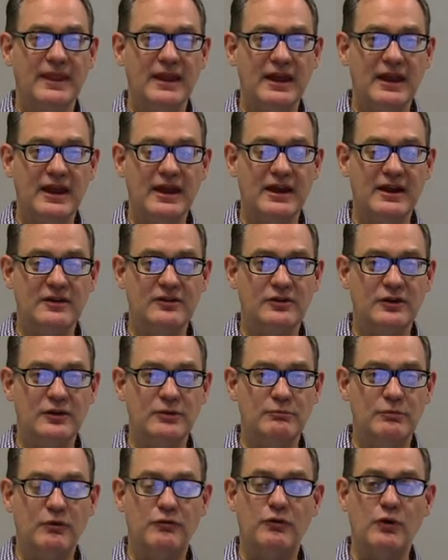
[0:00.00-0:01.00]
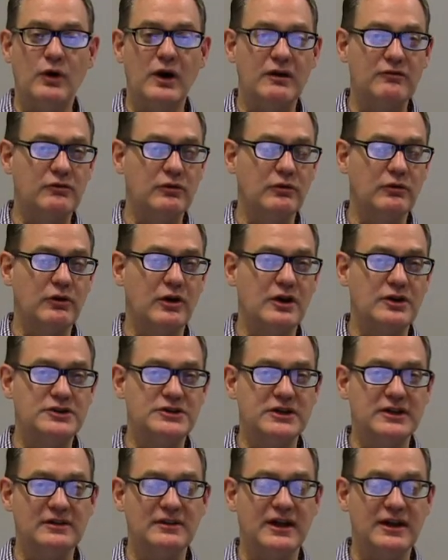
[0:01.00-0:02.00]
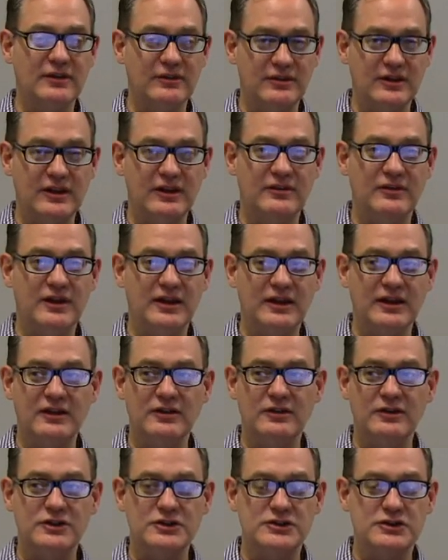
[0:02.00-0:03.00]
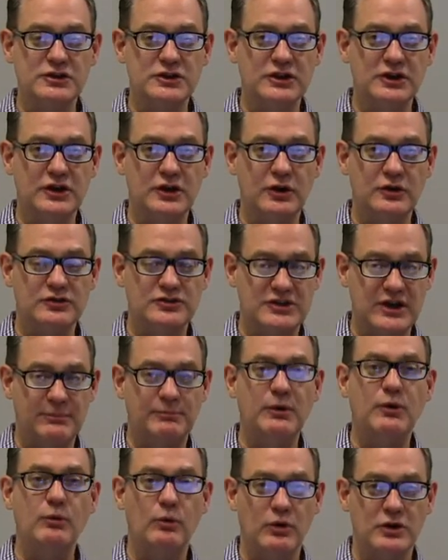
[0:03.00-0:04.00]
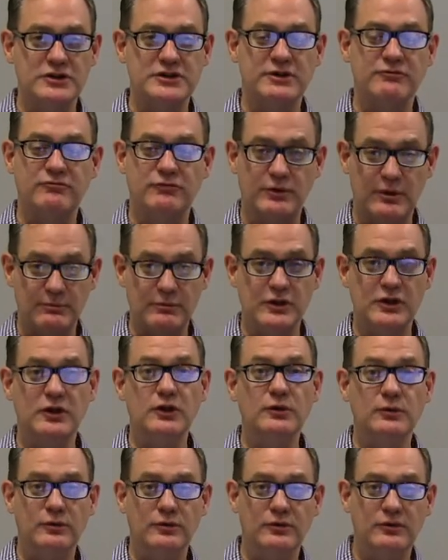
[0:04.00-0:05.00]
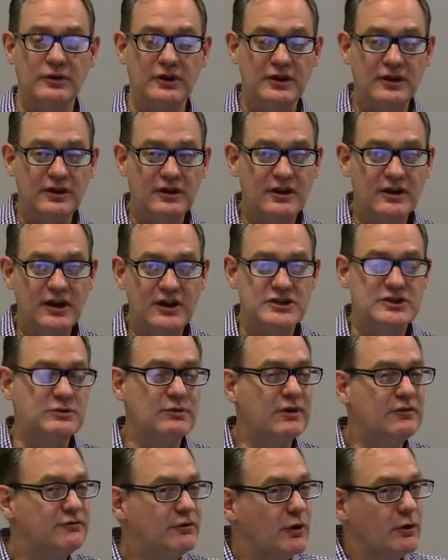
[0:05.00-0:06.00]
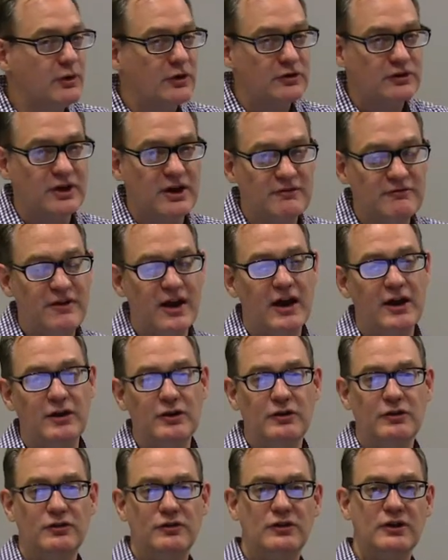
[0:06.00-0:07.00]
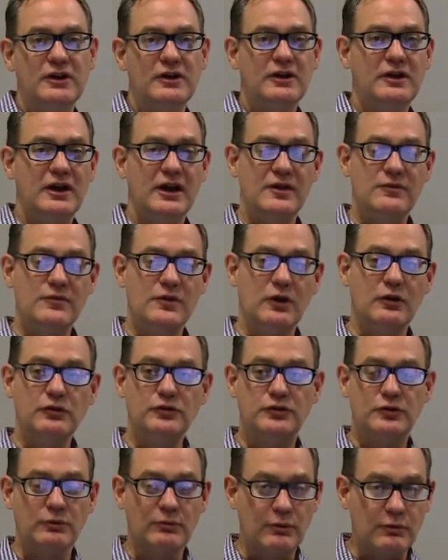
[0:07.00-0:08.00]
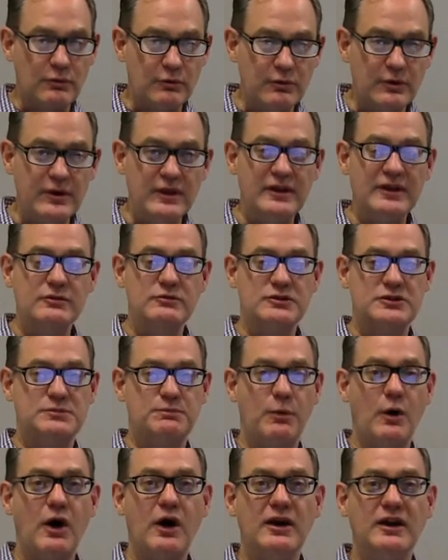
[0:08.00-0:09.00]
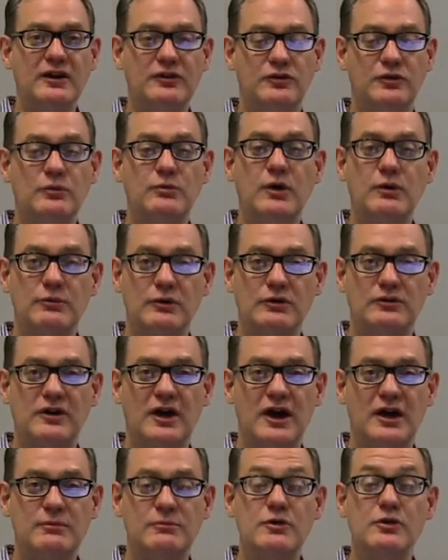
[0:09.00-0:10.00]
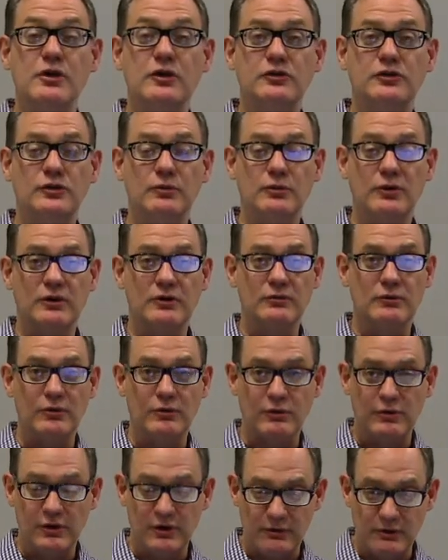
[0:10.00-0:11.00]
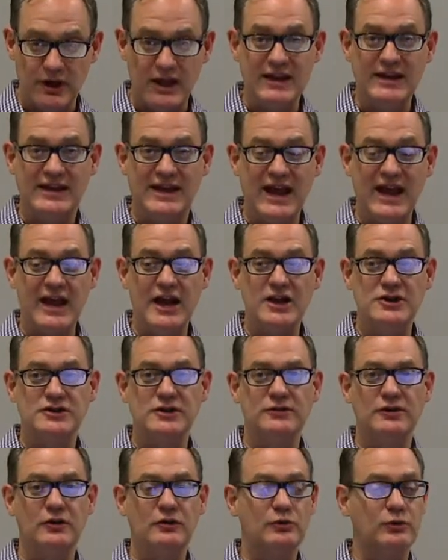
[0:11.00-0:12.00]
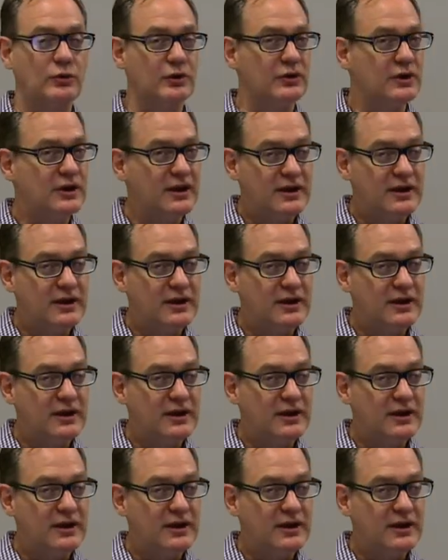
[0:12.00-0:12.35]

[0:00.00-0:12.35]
And before ever launching, like, the English, you know, separate worship from the youth. And so we focused on values, and those that were really responding to what we were talking about, those that were engaged and those were,